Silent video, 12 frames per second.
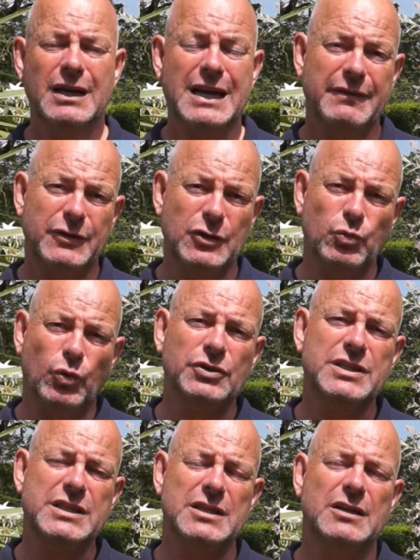If you
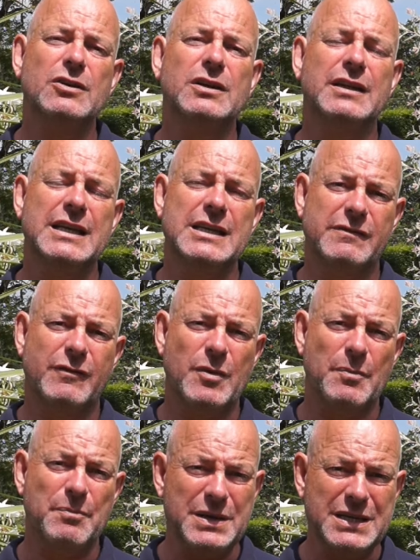wanted to look at this from a
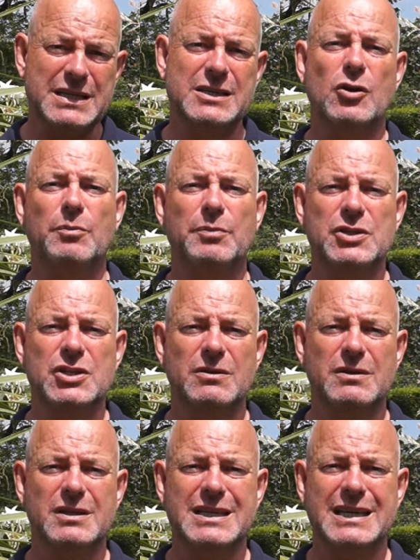business
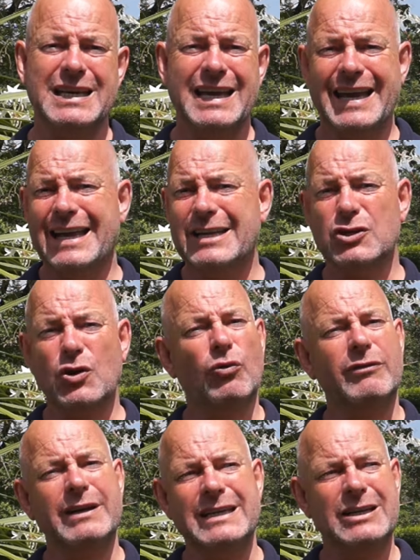opportunity, it's
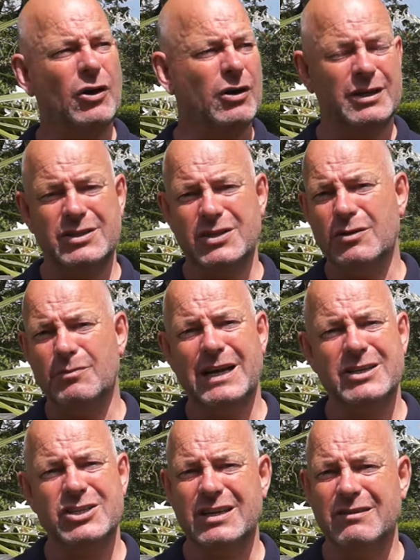already got a two-bed
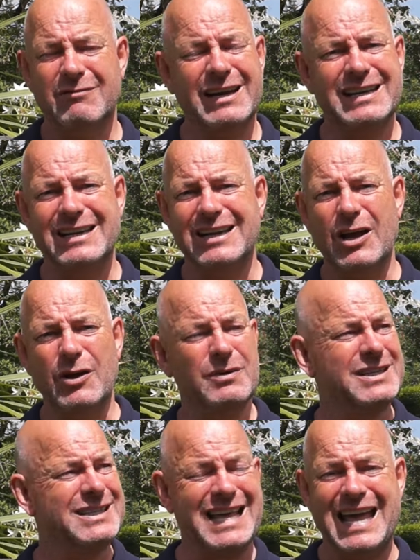gîte ready to go.
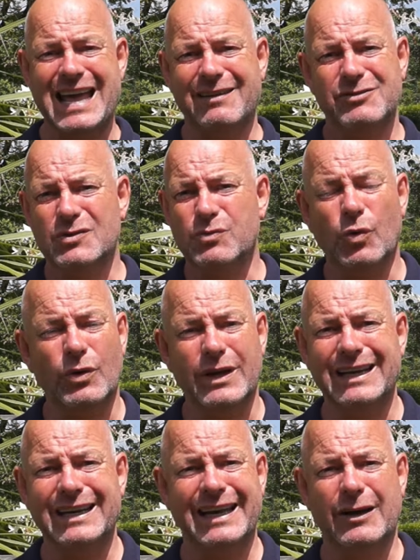It's there. Just walk
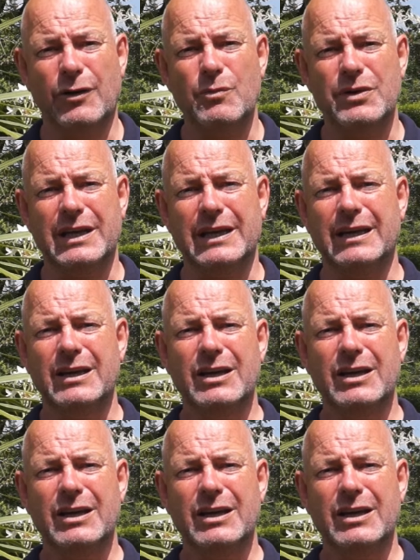in and get on with it.